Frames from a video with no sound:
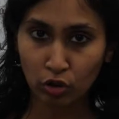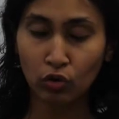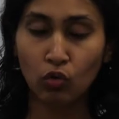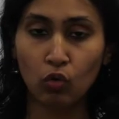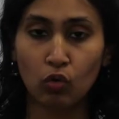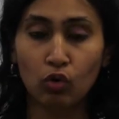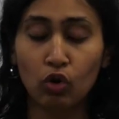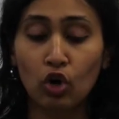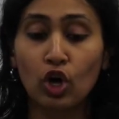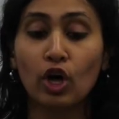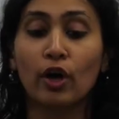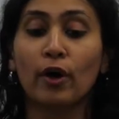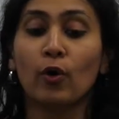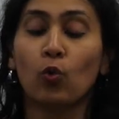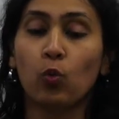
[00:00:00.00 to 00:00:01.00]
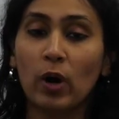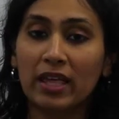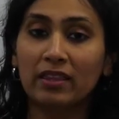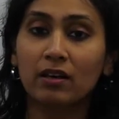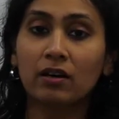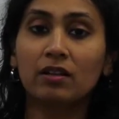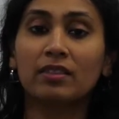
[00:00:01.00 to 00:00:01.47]
to know
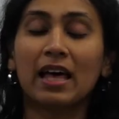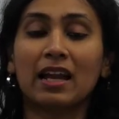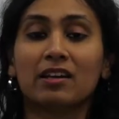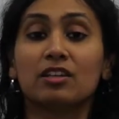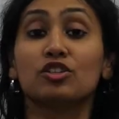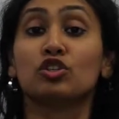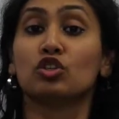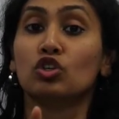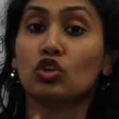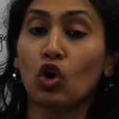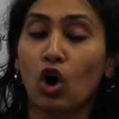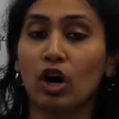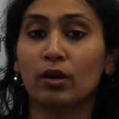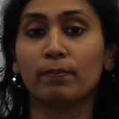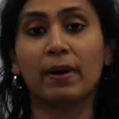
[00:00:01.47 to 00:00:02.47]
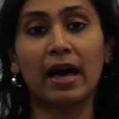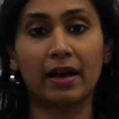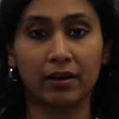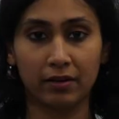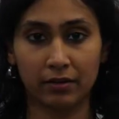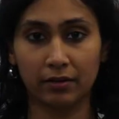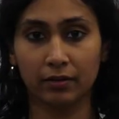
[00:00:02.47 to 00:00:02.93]
whether that is your
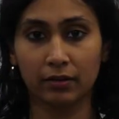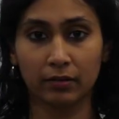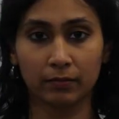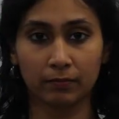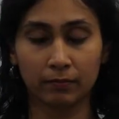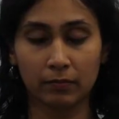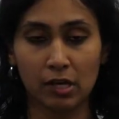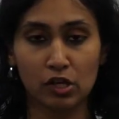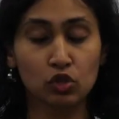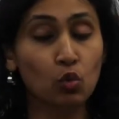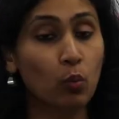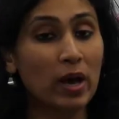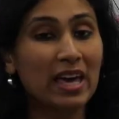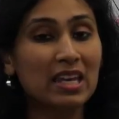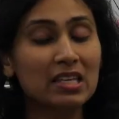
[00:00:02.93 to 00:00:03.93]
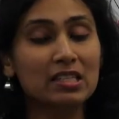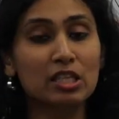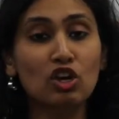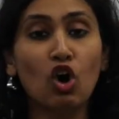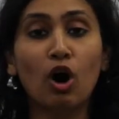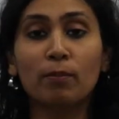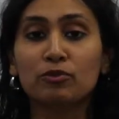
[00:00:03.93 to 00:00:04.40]
bag. So where is
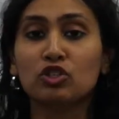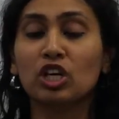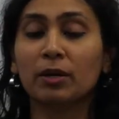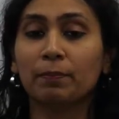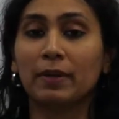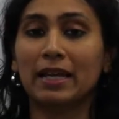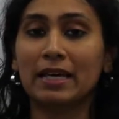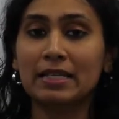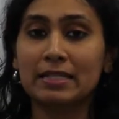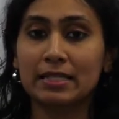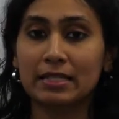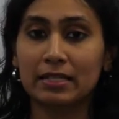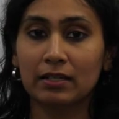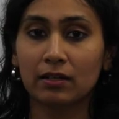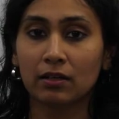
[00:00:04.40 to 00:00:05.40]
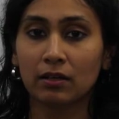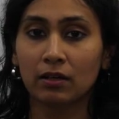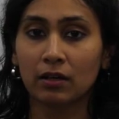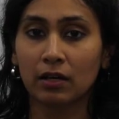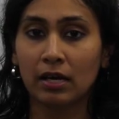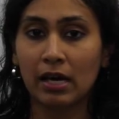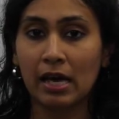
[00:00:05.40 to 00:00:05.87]
the object placed?
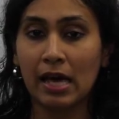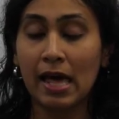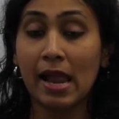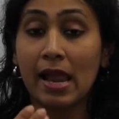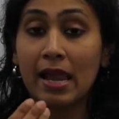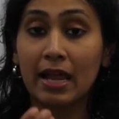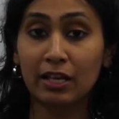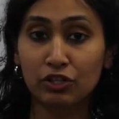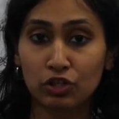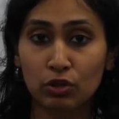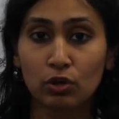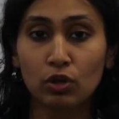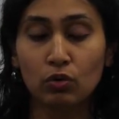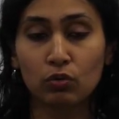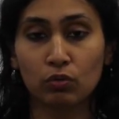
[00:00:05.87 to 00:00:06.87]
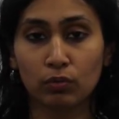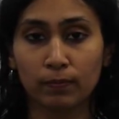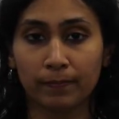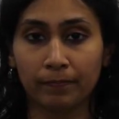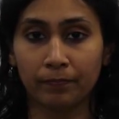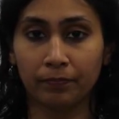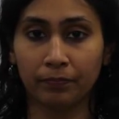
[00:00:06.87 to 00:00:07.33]
Next to you.
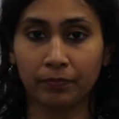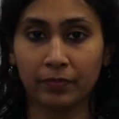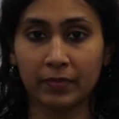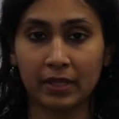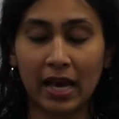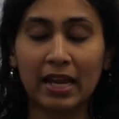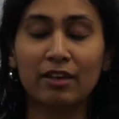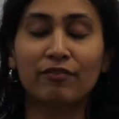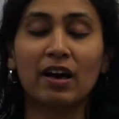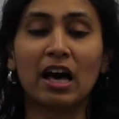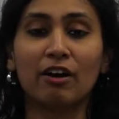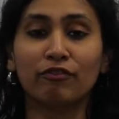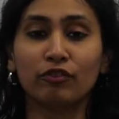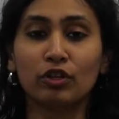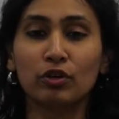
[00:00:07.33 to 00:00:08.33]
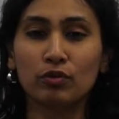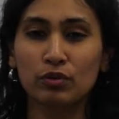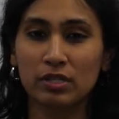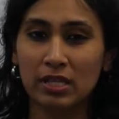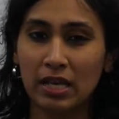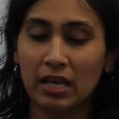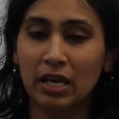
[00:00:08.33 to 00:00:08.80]
And if I have to use
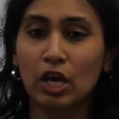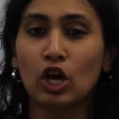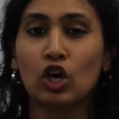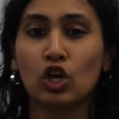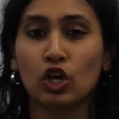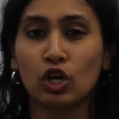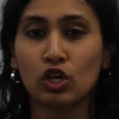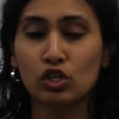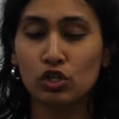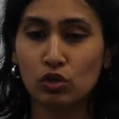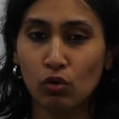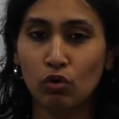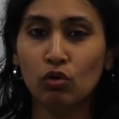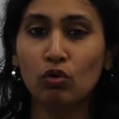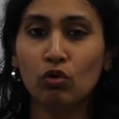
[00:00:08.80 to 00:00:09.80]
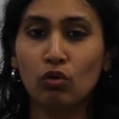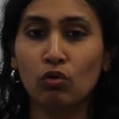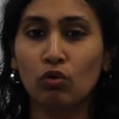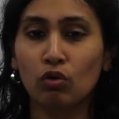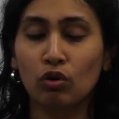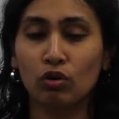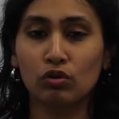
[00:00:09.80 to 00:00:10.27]
the
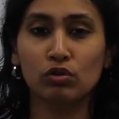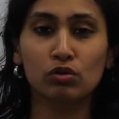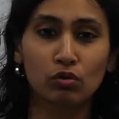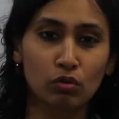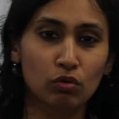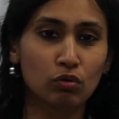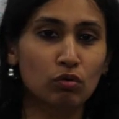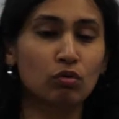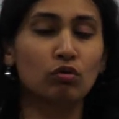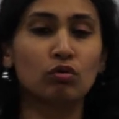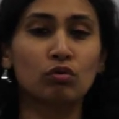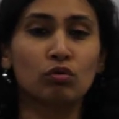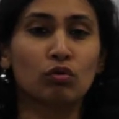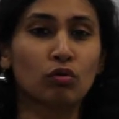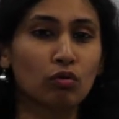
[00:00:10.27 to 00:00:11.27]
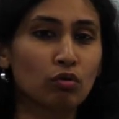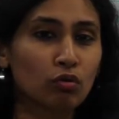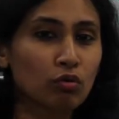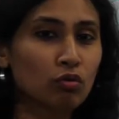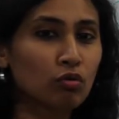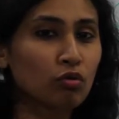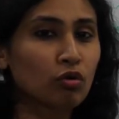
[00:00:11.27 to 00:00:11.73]
sono,
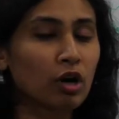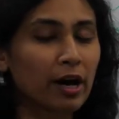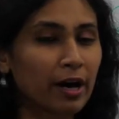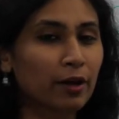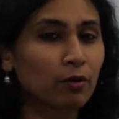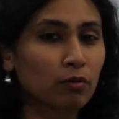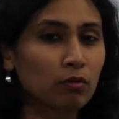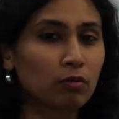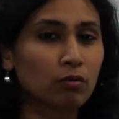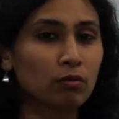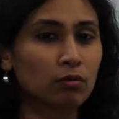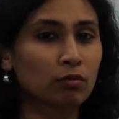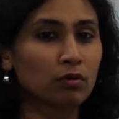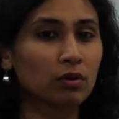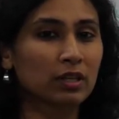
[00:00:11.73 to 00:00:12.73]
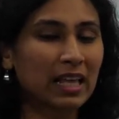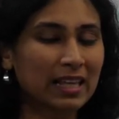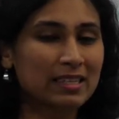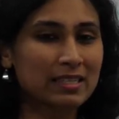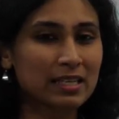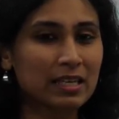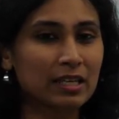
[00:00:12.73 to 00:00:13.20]
kono, ano,
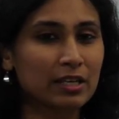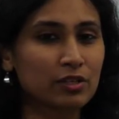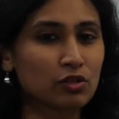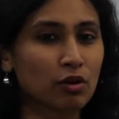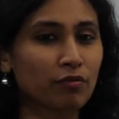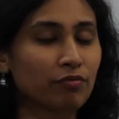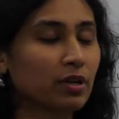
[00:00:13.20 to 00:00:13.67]
that series of